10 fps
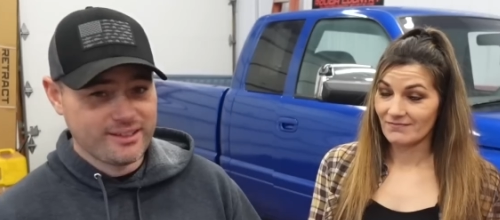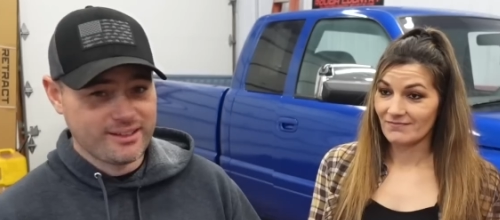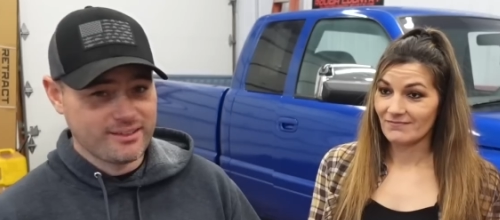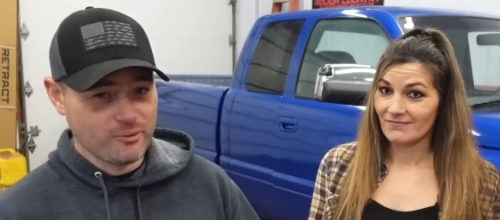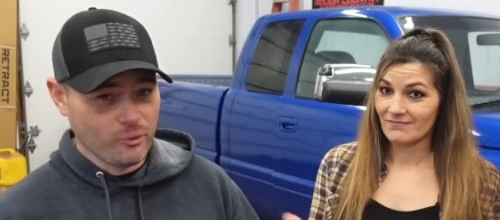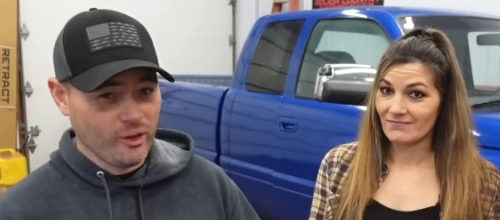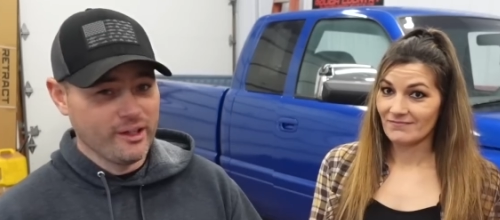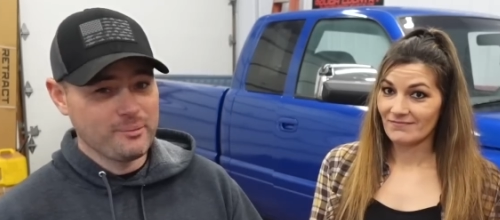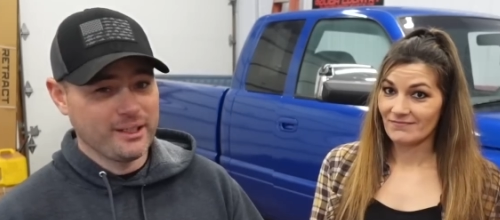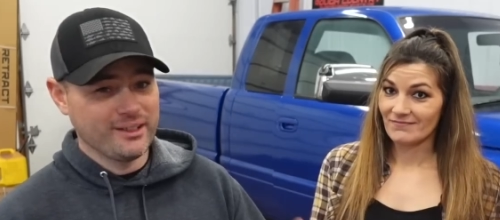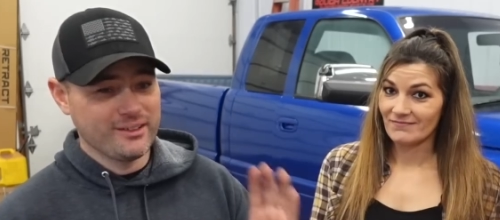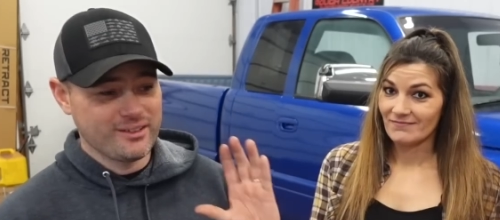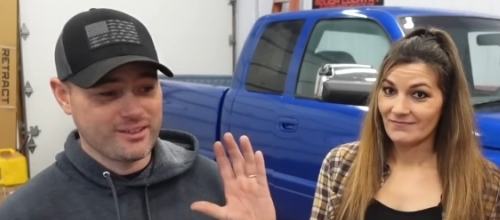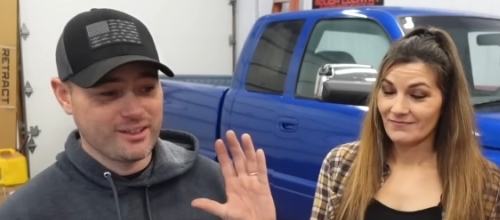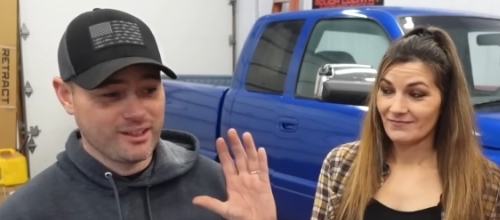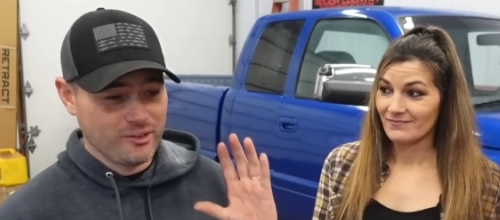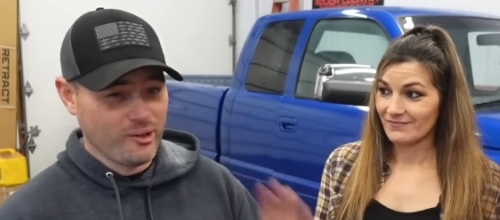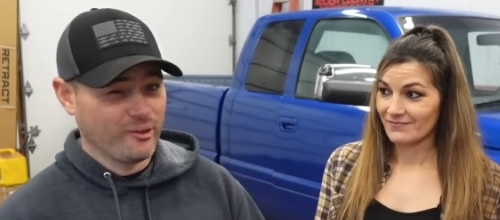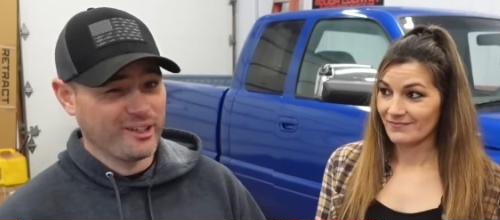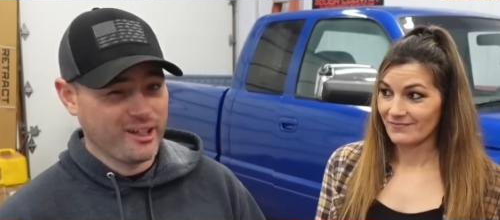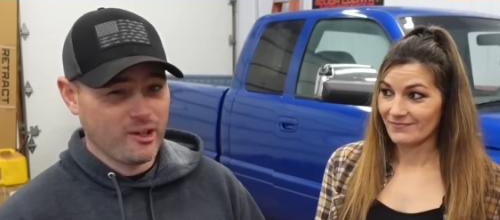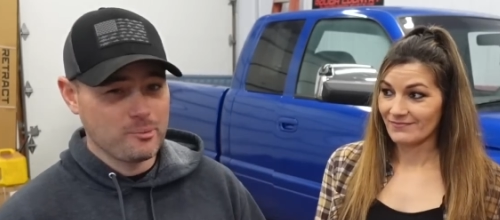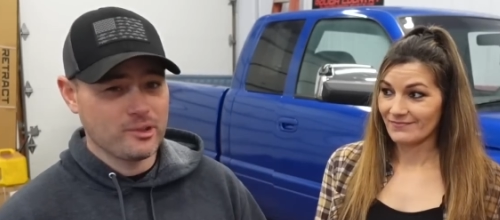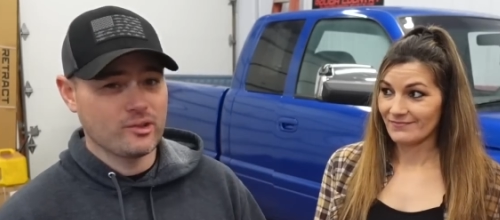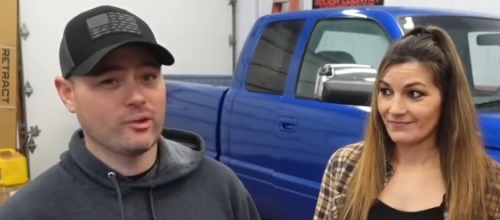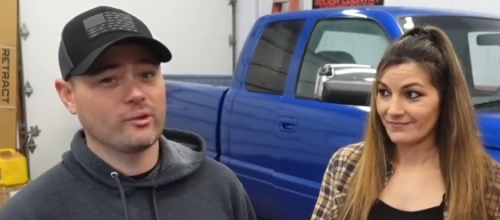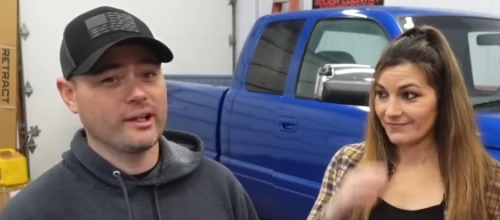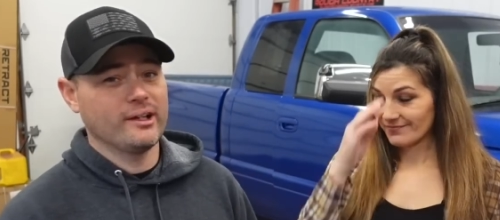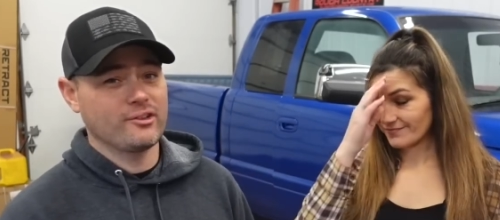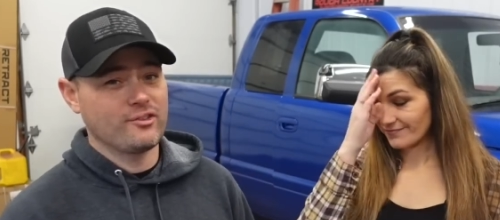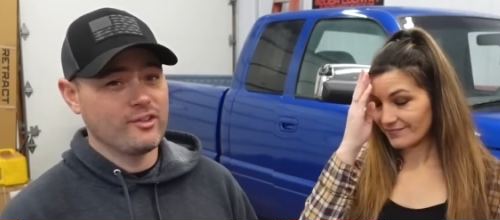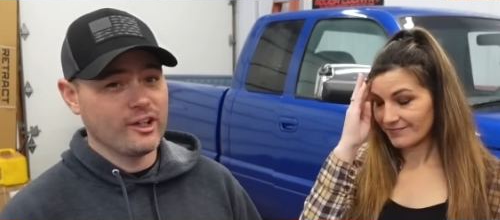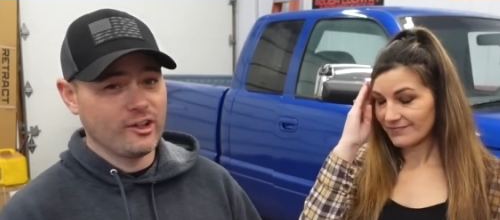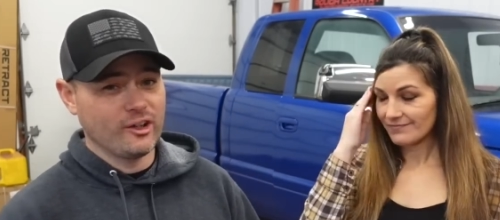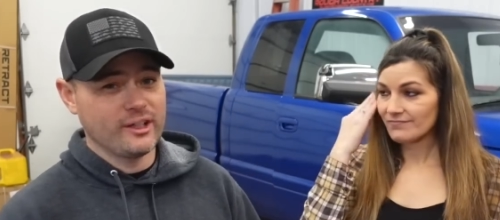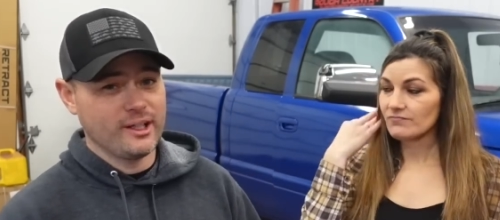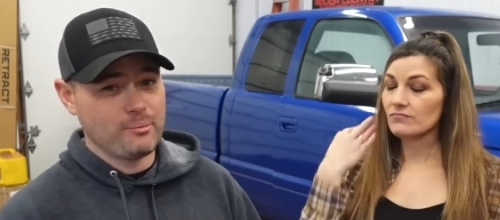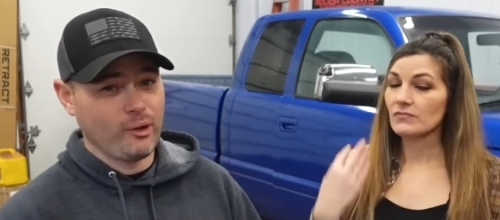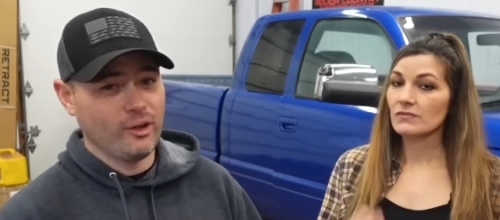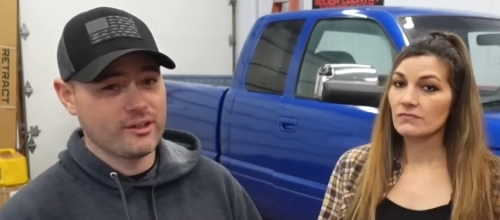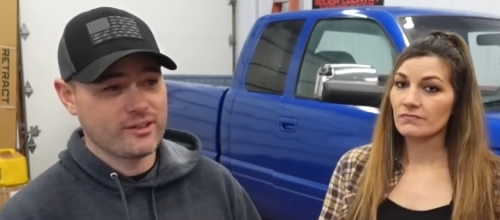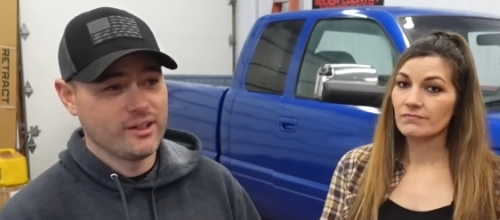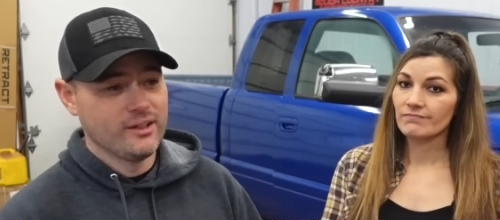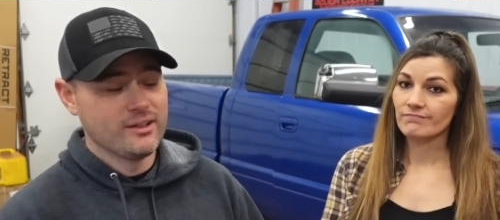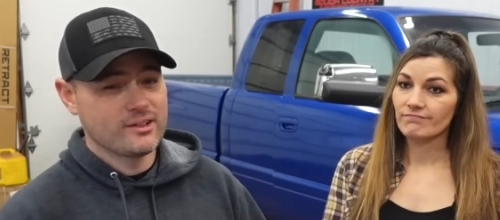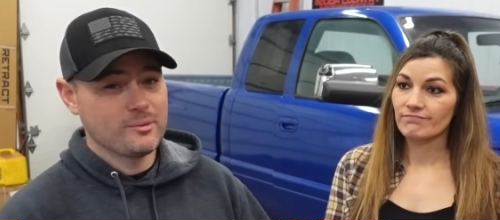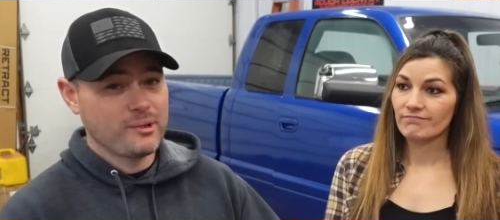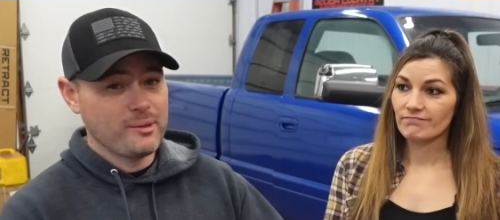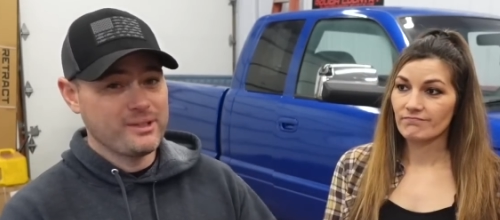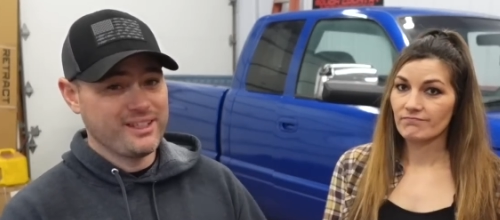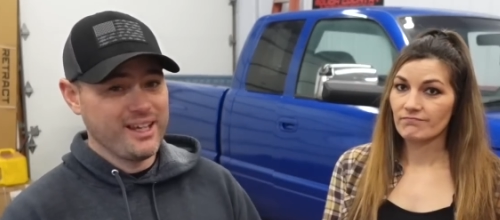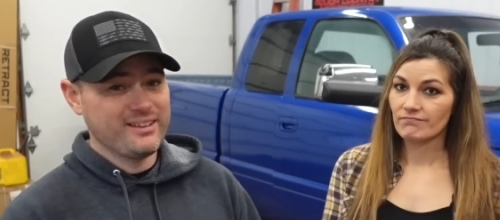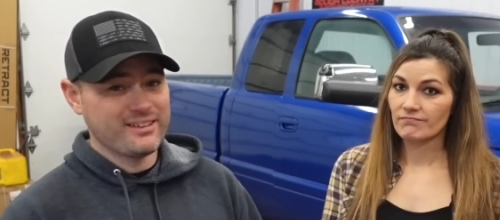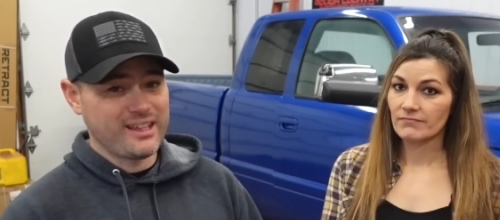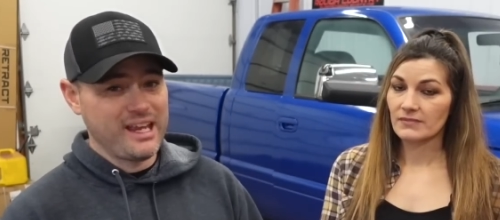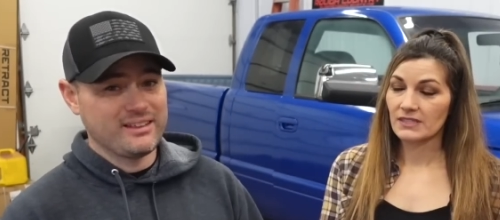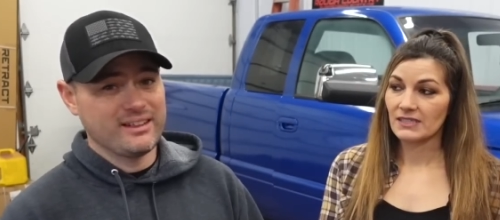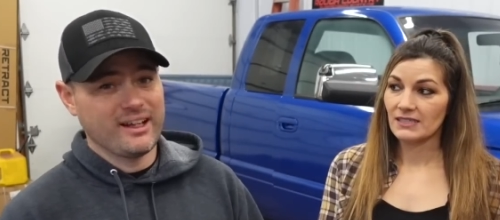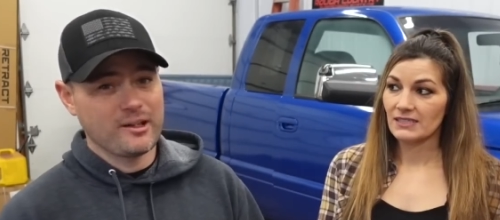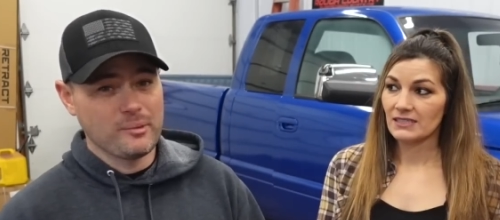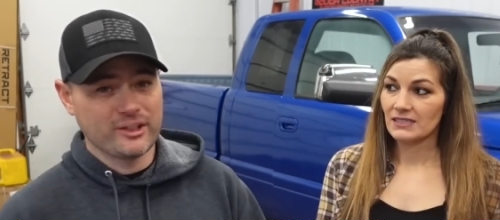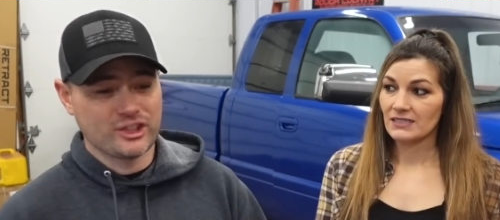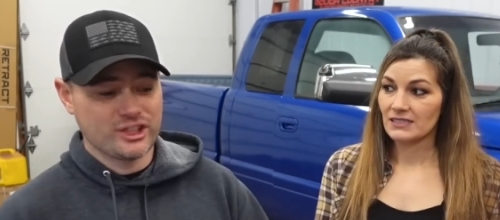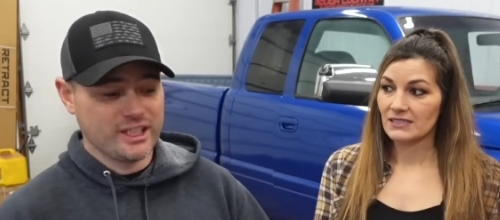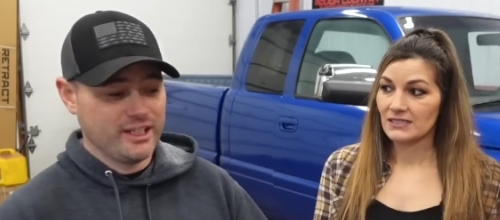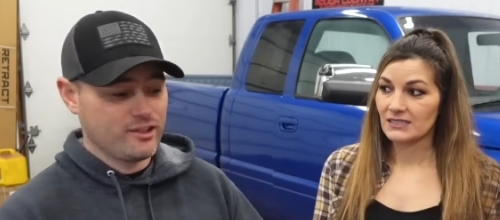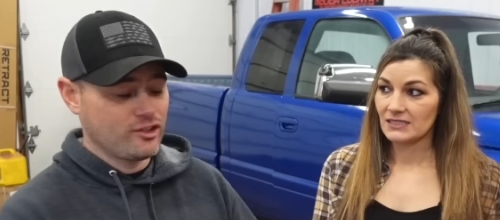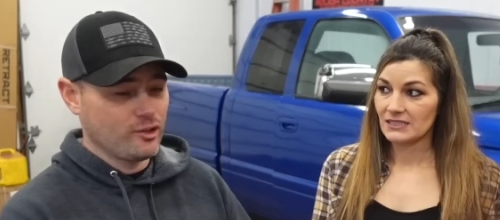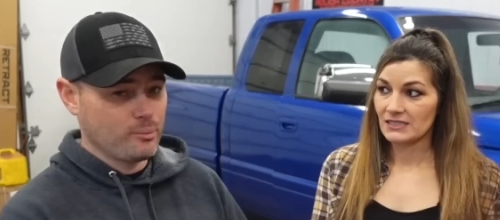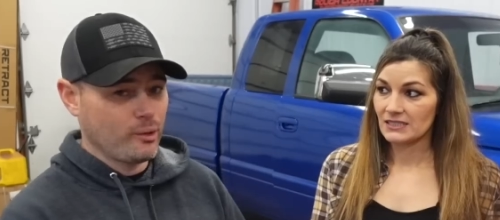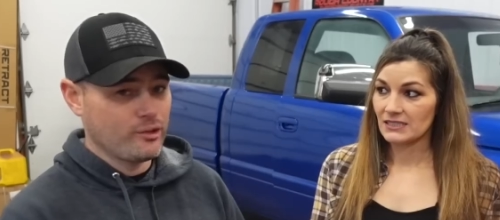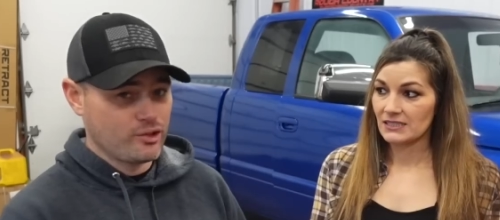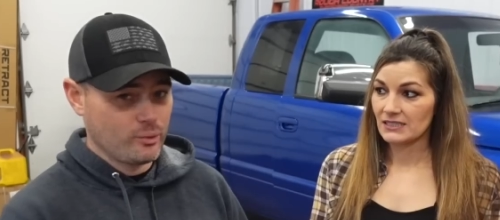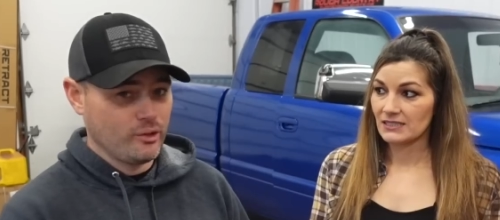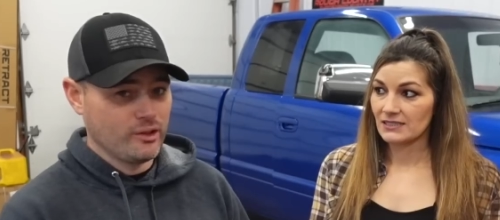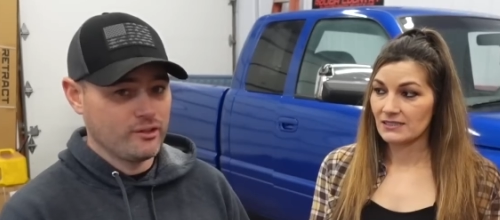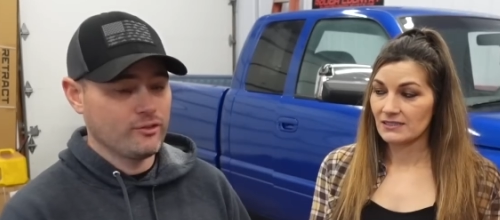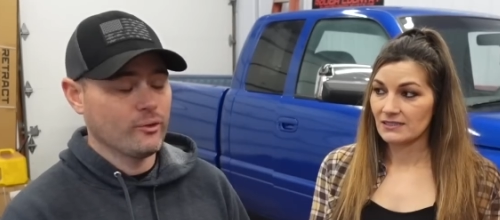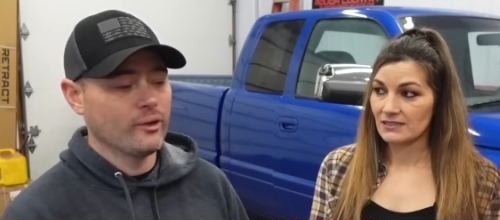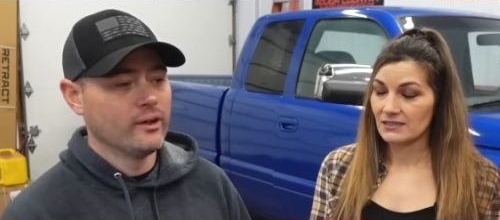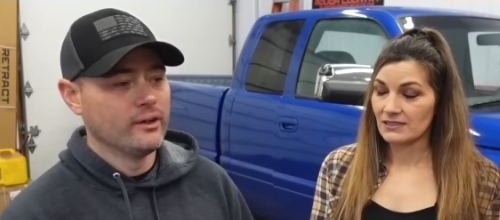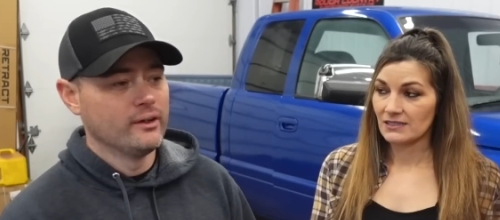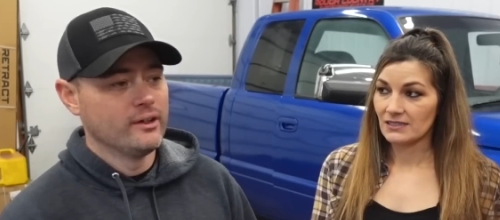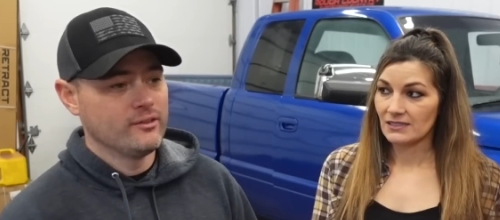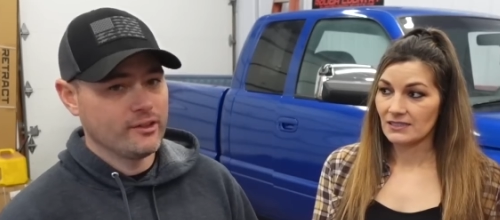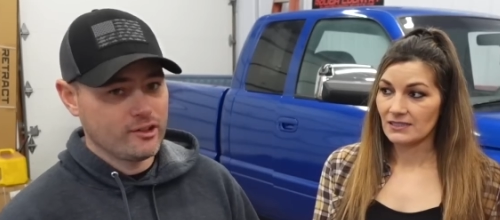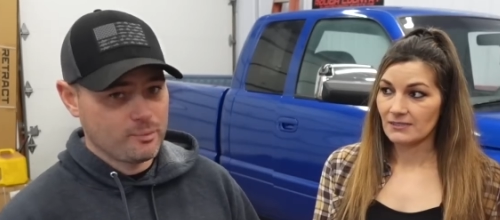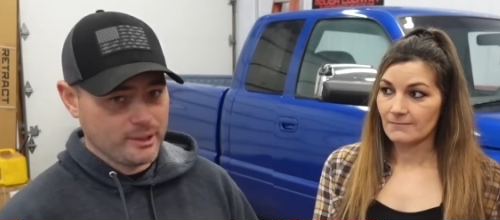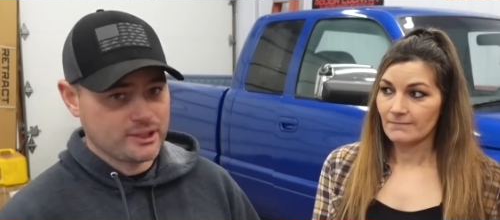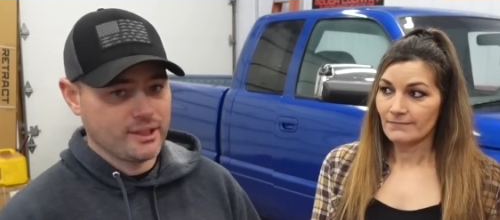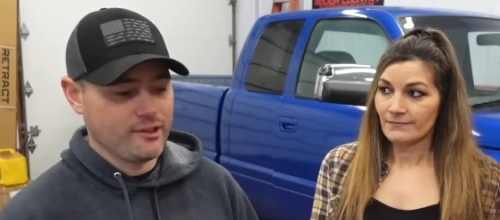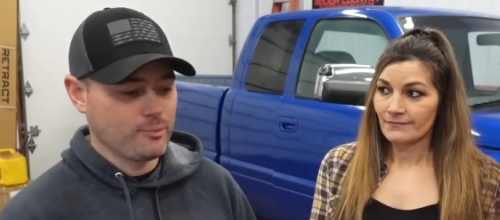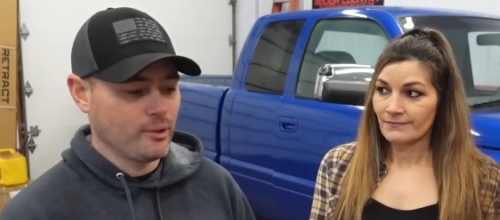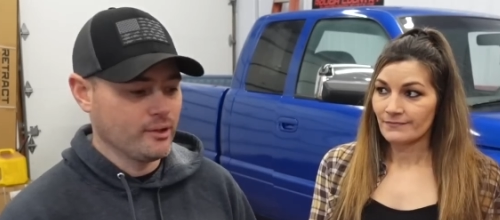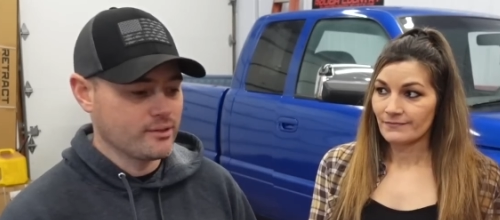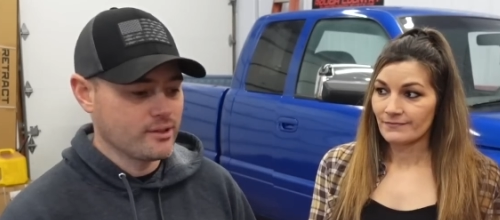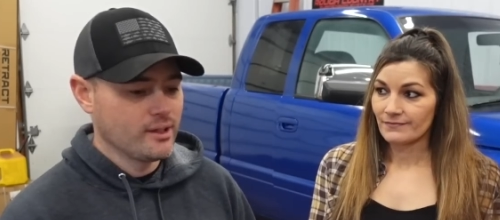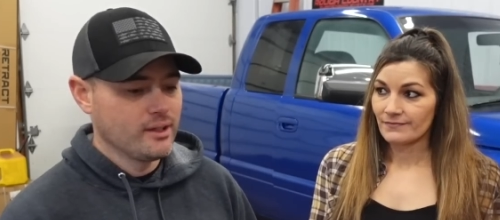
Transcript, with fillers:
Speaker 1: That's one, because you know how our economy is going right now. It's very hard to get parts. Sometimes it takes us eight to nine months just to get certain parts that we're looking for, very specialized parts.